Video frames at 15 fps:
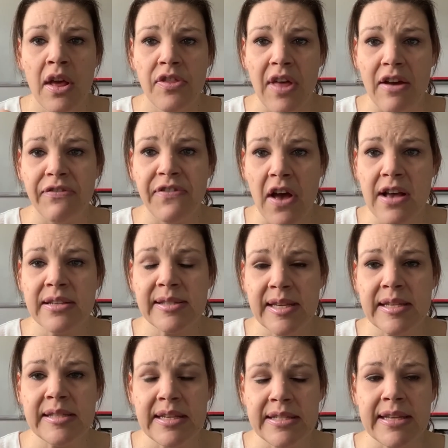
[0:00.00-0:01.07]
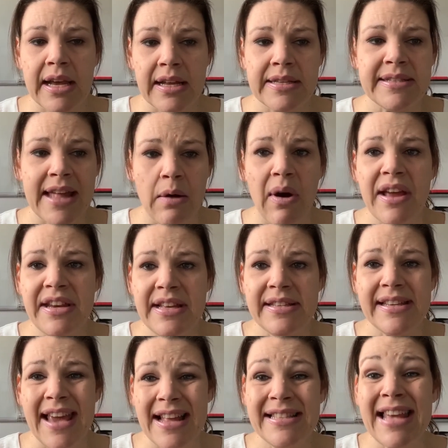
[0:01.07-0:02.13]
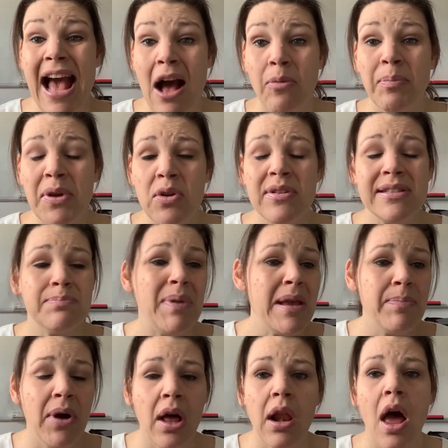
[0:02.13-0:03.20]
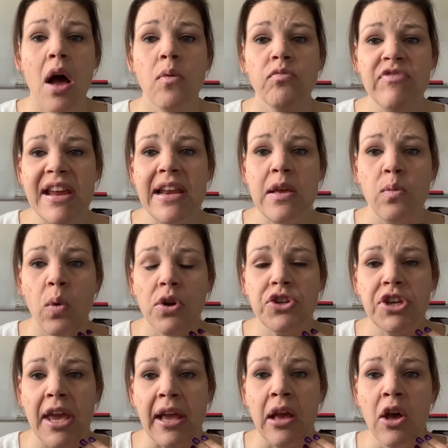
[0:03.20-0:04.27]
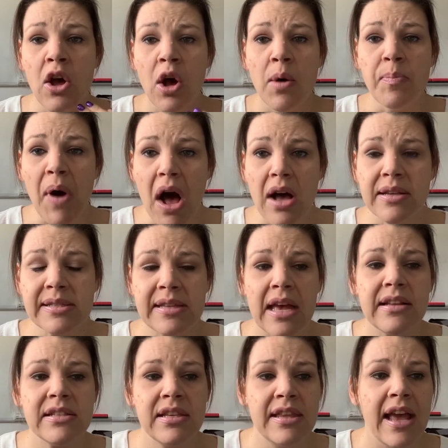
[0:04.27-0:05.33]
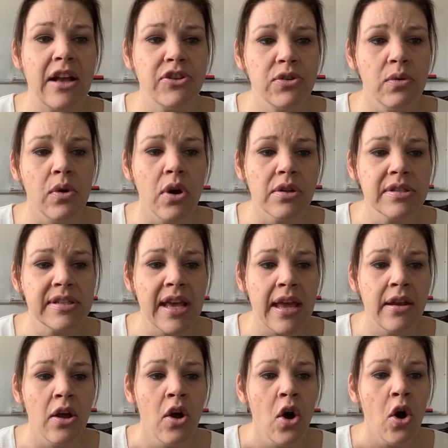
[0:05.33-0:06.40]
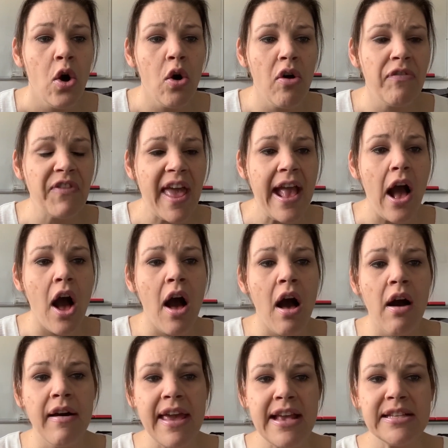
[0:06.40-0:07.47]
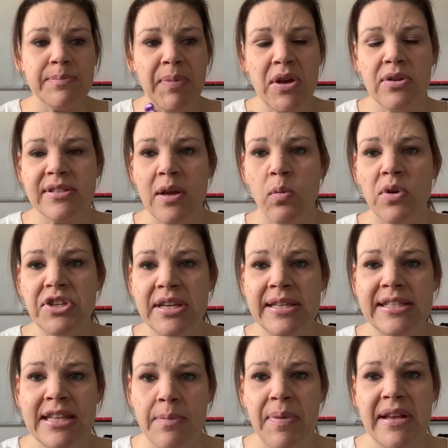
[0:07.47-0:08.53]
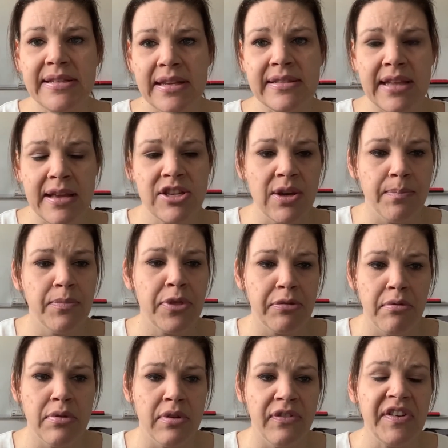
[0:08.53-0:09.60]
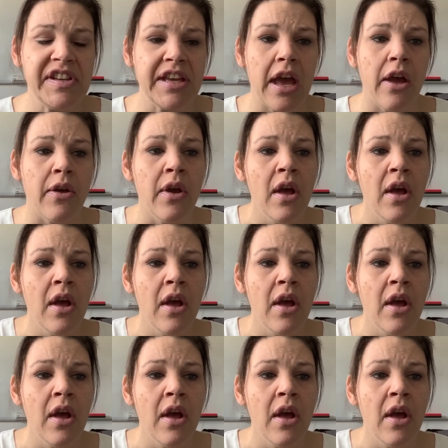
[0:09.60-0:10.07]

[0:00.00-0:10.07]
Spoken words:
That first 60 seconds now I need to get down, because people aren't really watching past that to the actual content, or if they are, it's because they're watching snippets as they jump through the video,